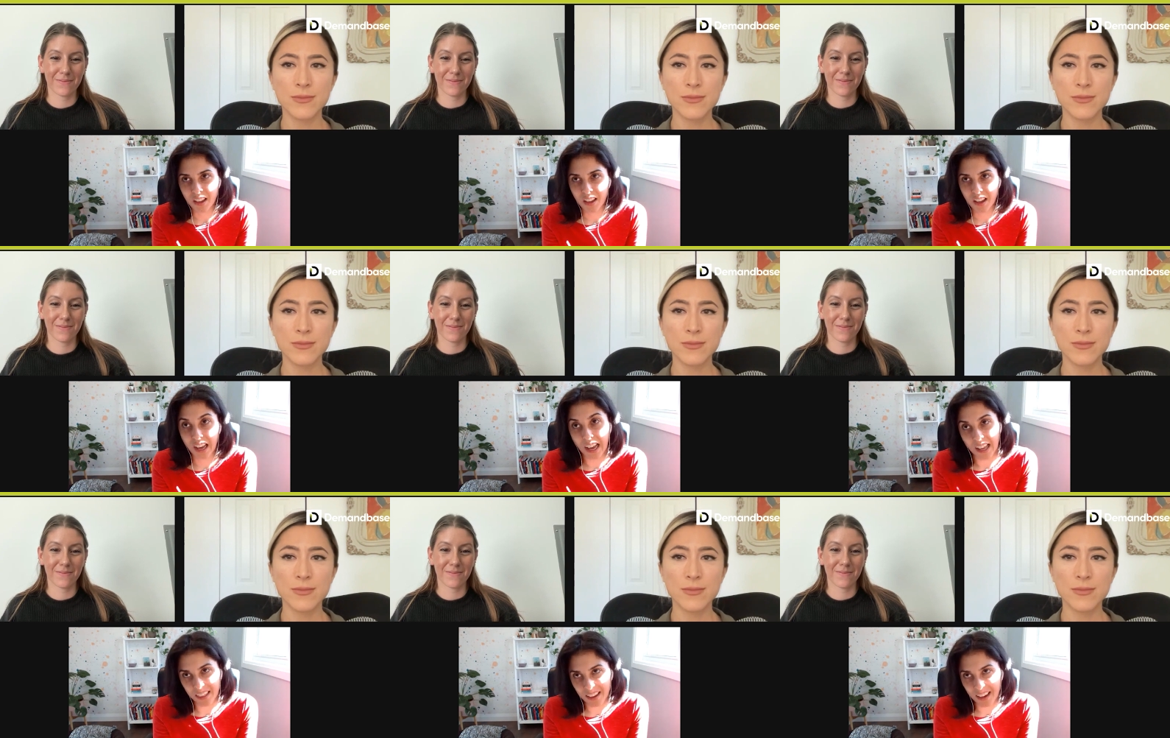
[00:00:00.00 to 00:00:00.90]
Speaker 1: i
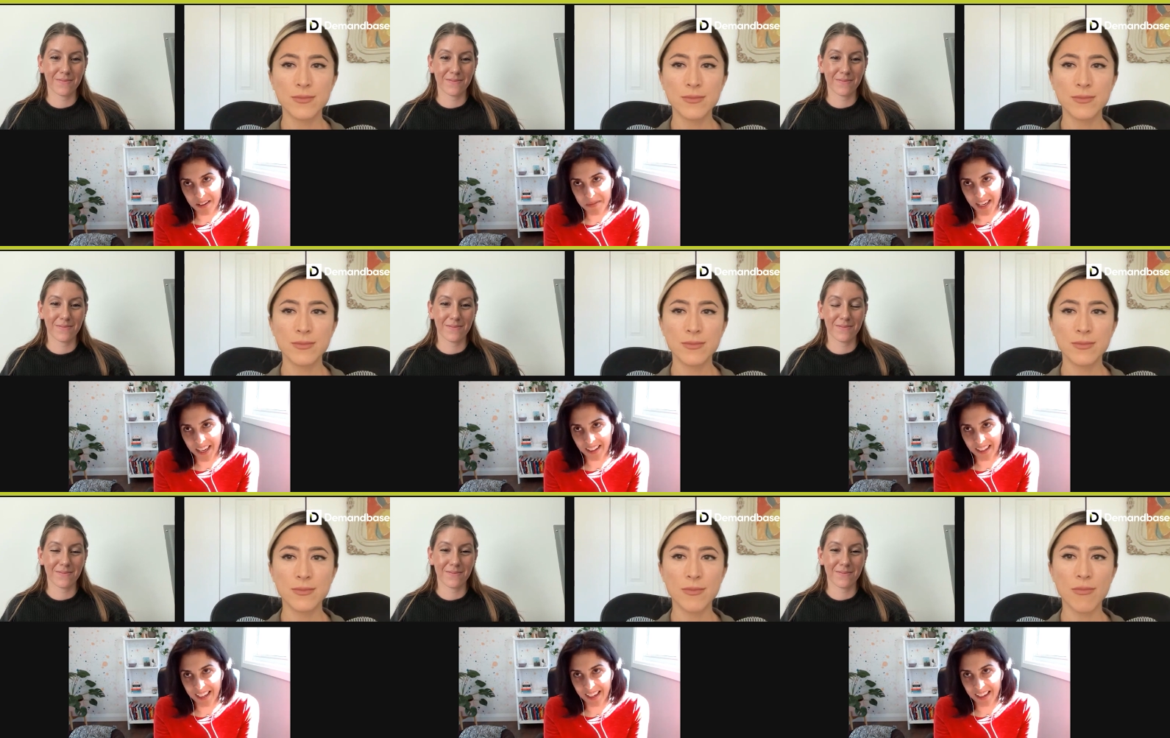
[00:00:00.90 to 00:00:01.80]
think i might
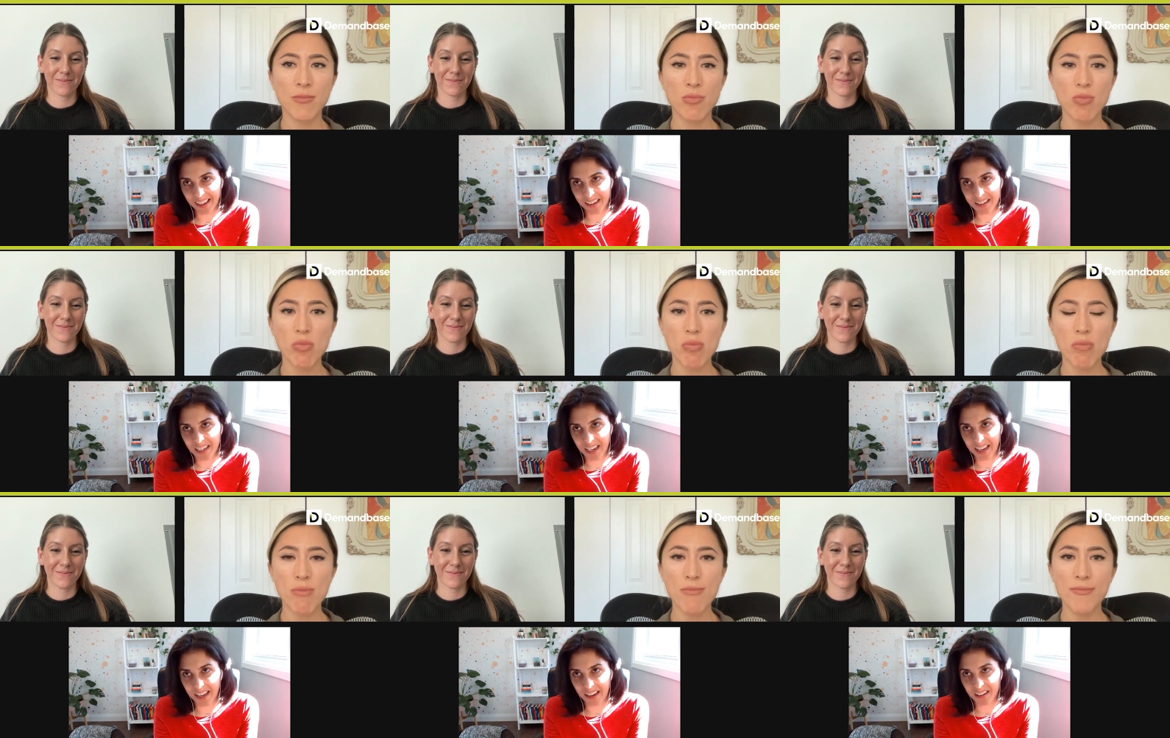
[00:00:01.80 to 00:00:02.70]
like
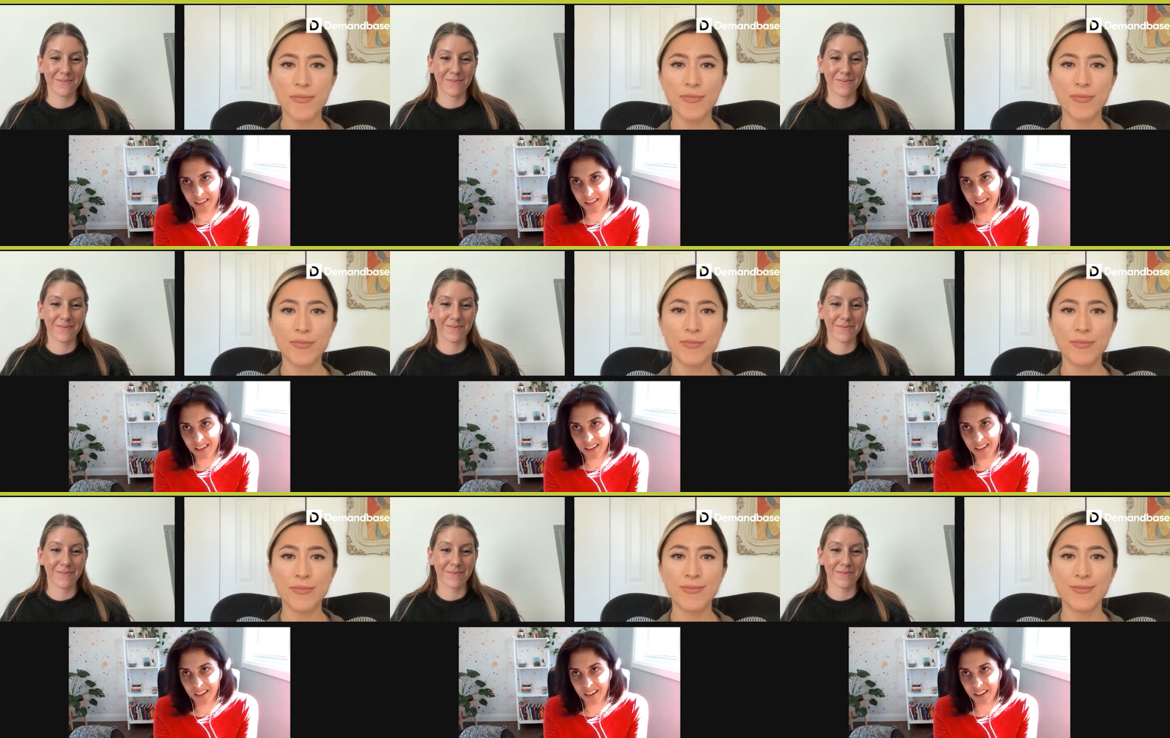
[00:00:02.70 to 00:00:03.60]
say
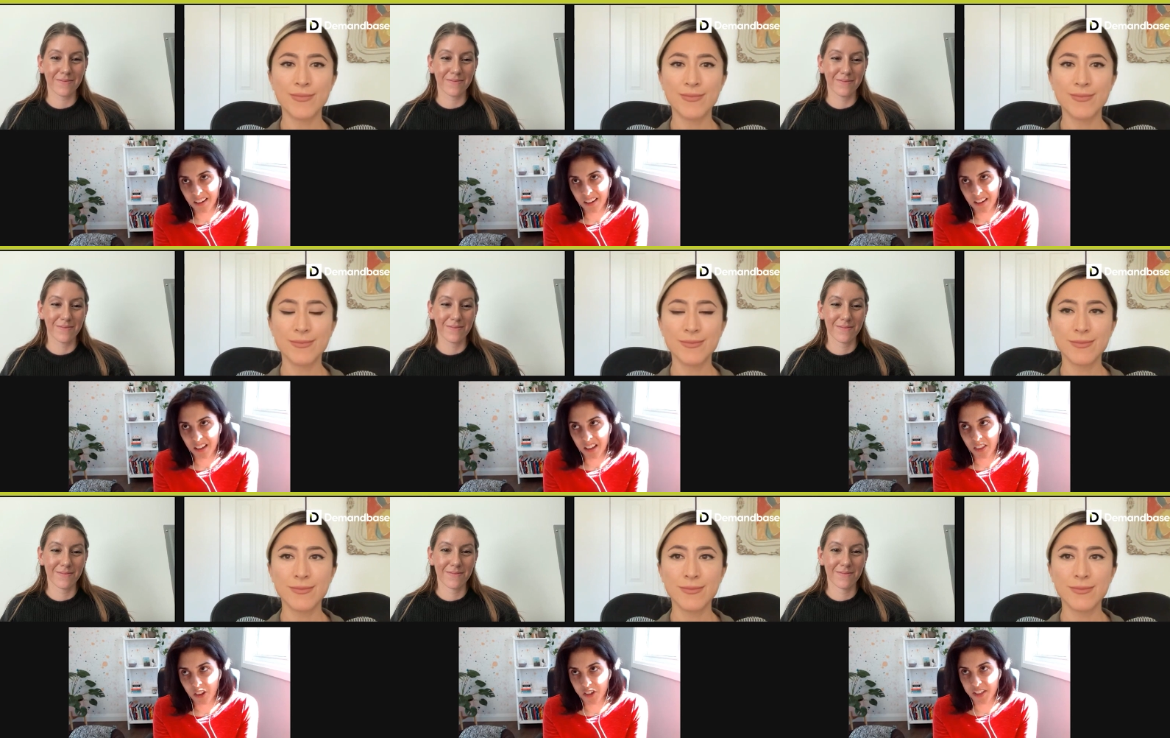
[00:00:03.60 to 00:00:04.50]

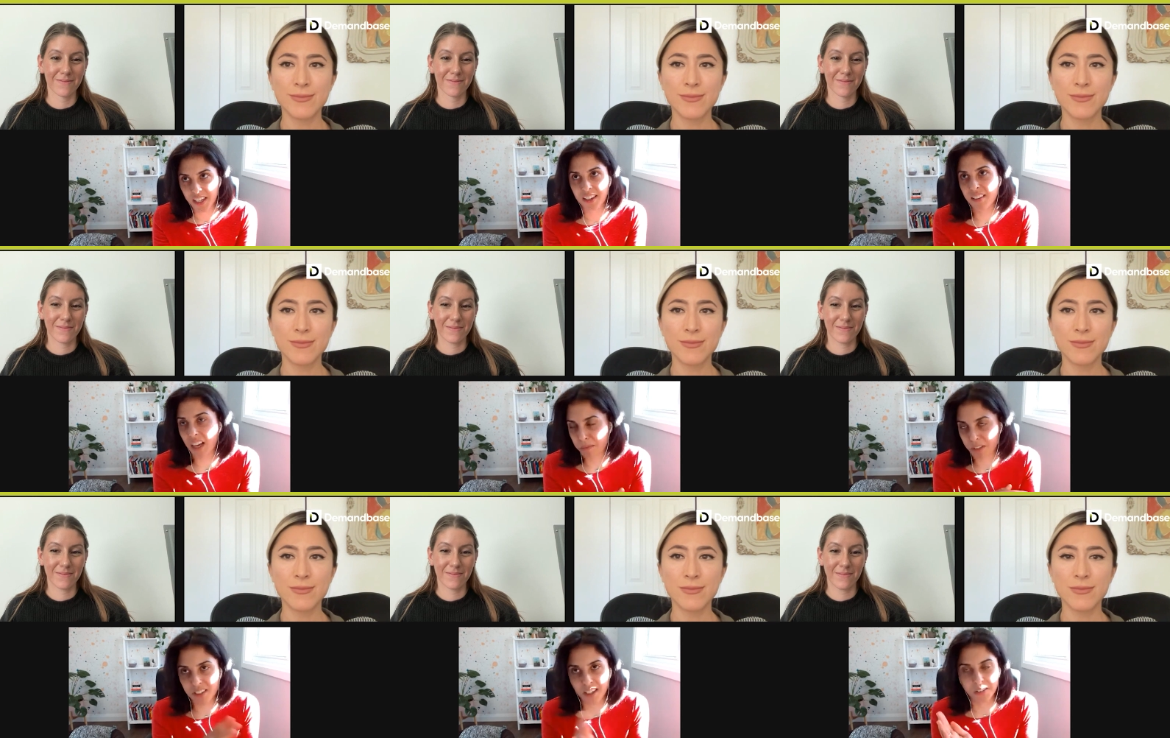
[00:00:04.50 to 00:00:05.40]
there's like ups
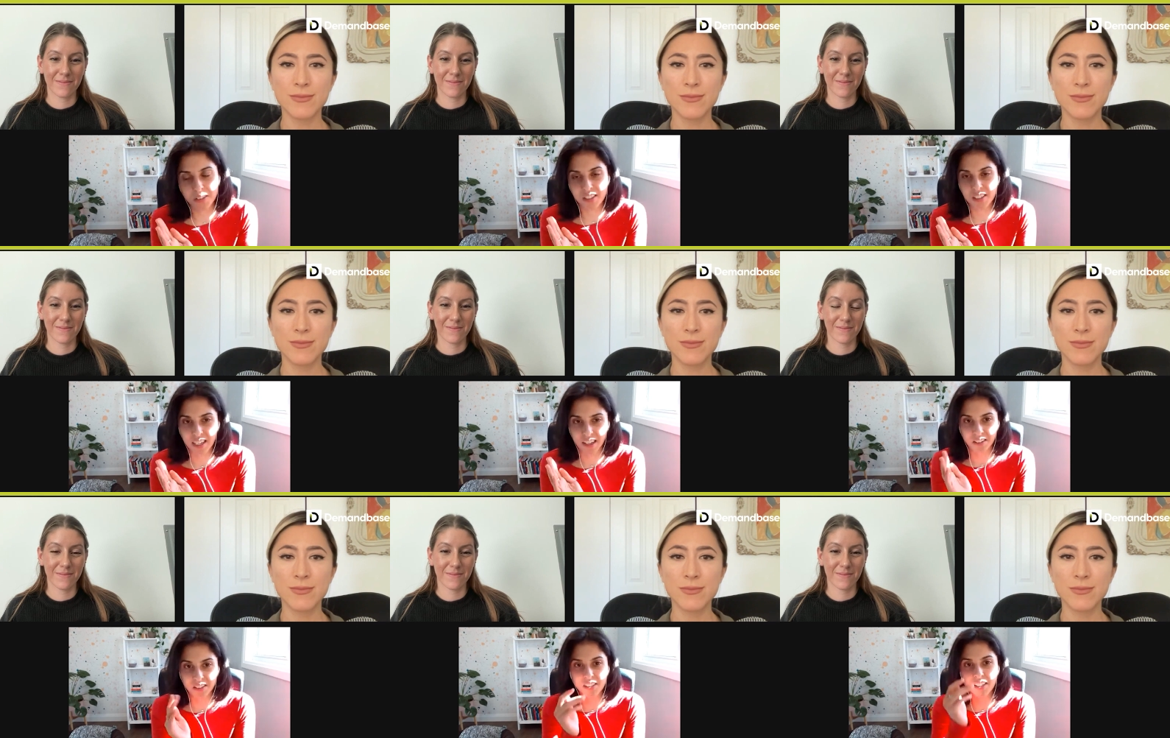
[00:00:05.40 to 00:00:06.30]
and downs in
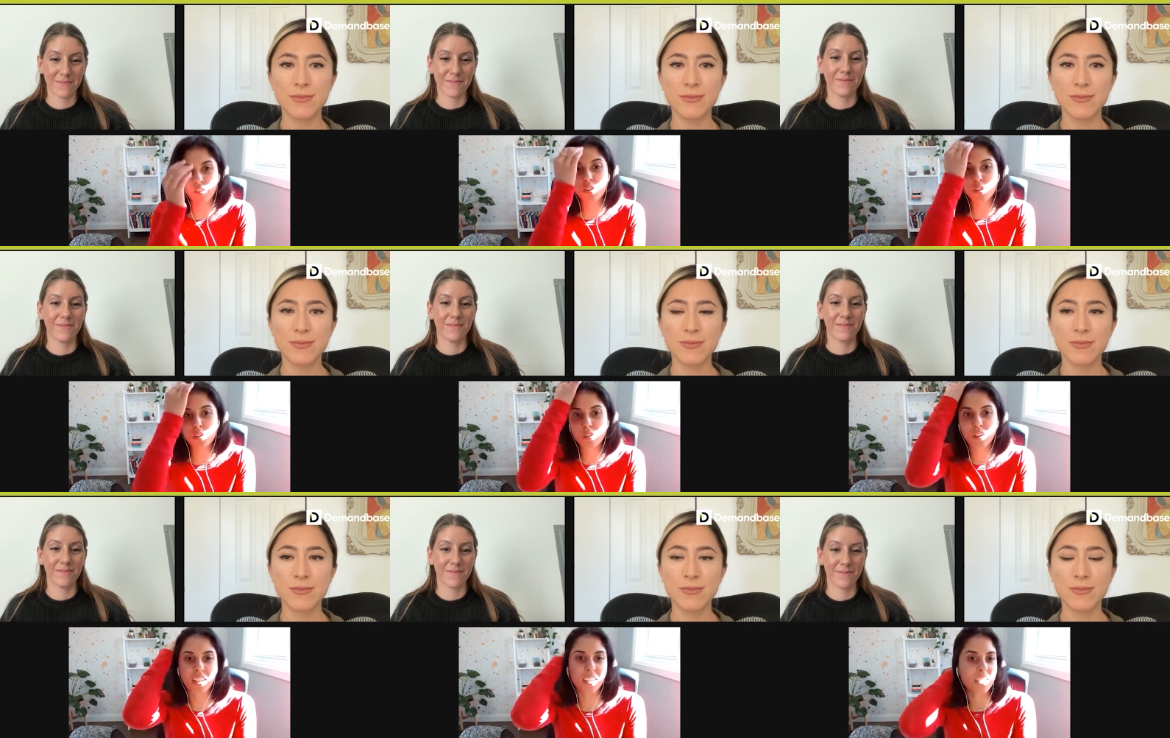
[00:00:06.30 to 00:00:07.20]
sales if you do feel
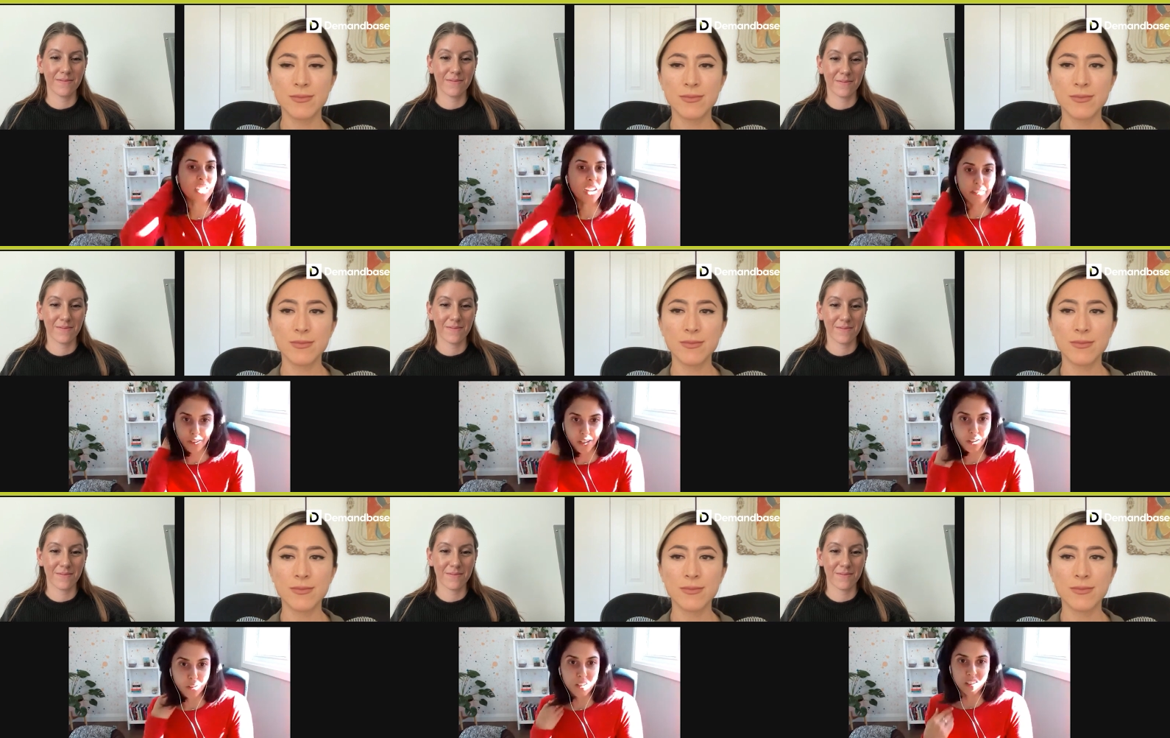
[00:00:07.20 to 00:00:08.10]
like it's not for
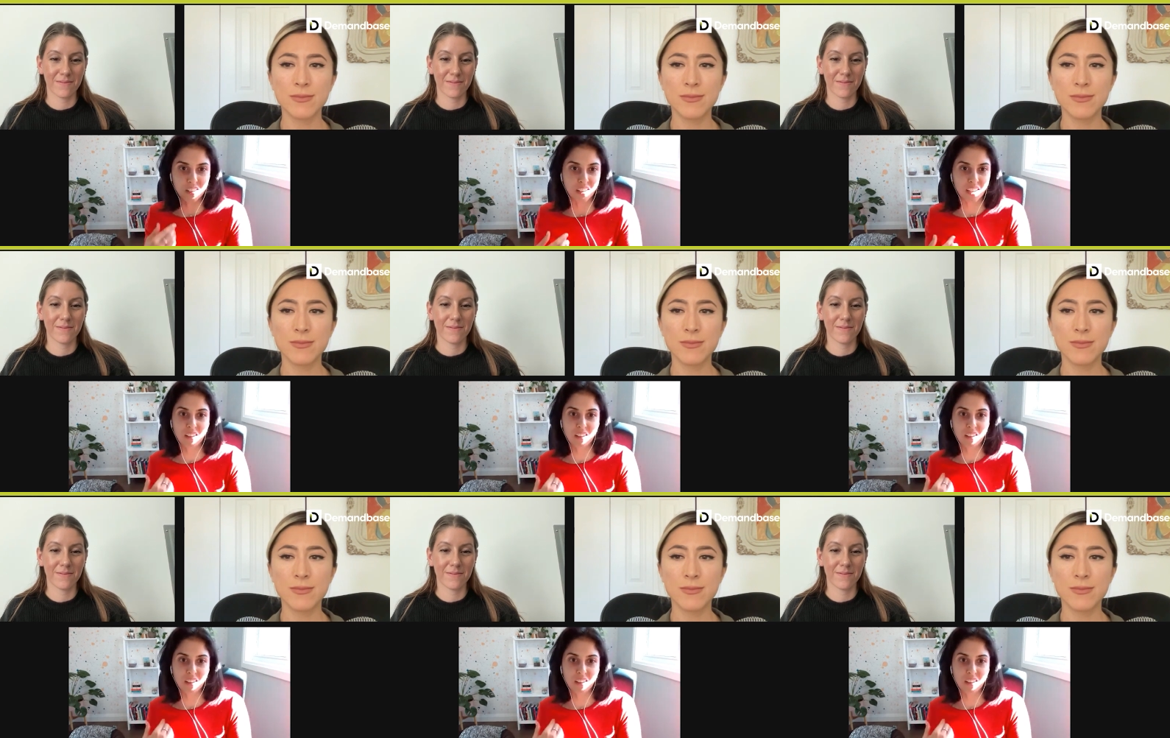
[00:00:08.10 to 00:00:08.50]
you and you're like